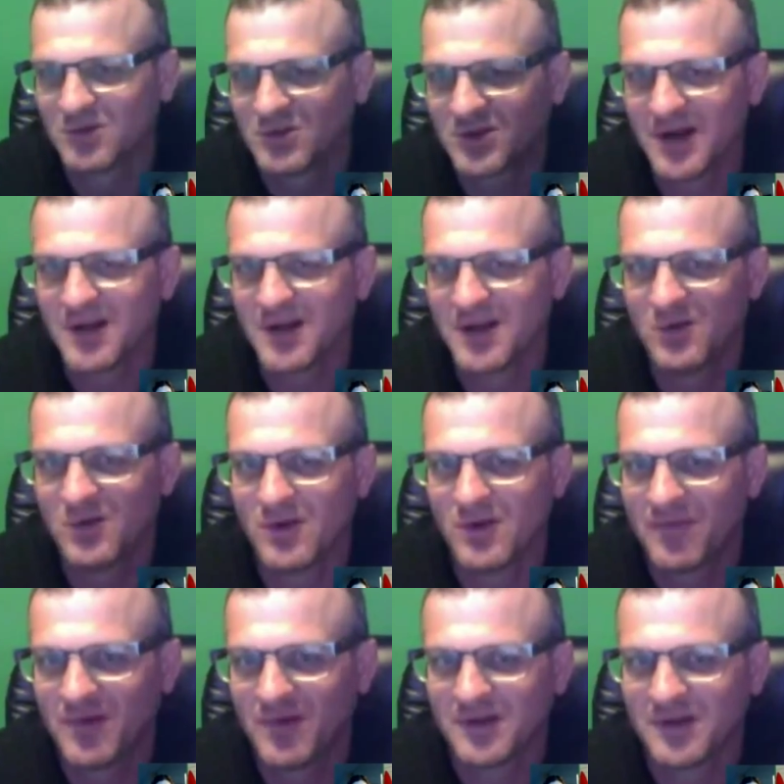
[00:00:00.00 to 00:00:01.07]
try to do
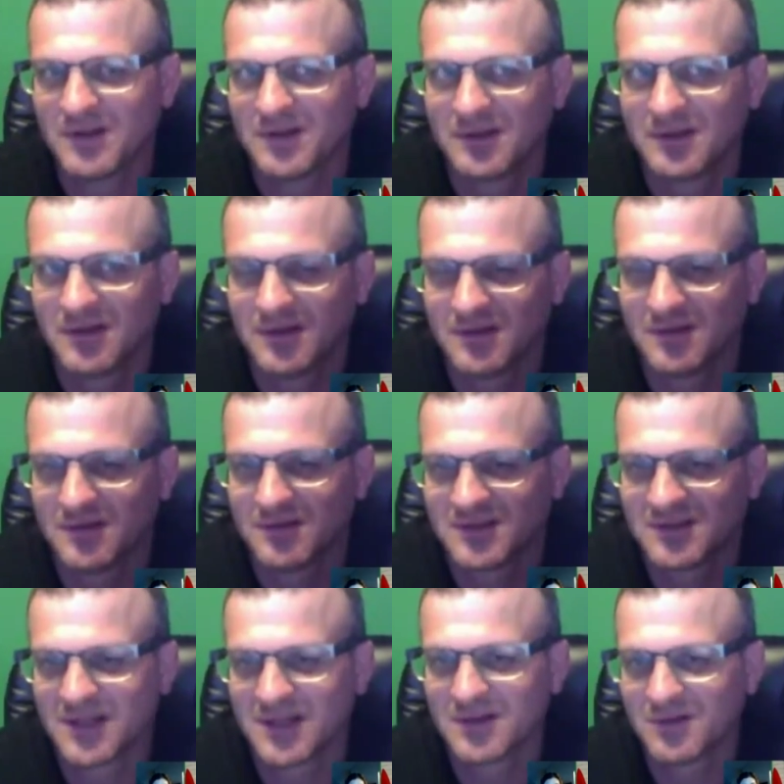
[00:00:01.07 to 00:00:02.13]
every
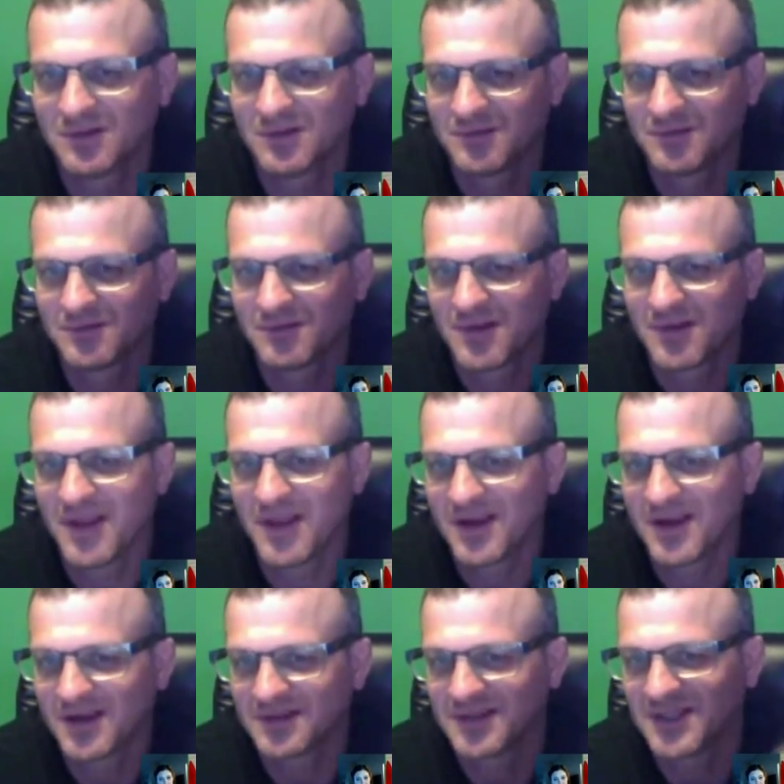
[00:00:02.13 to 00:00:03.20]
single
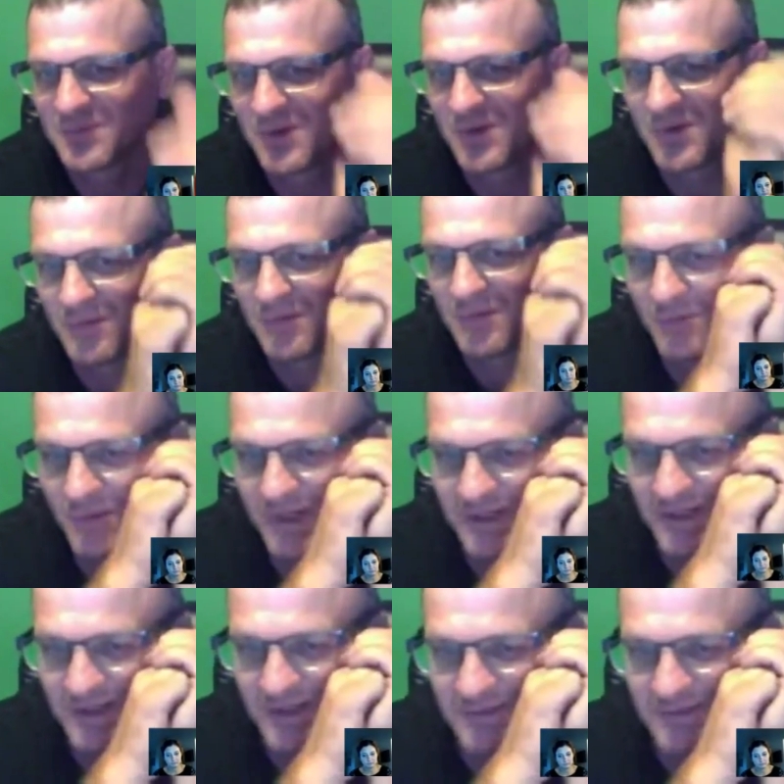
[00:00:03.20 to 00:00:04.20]
thing, because that's what we did,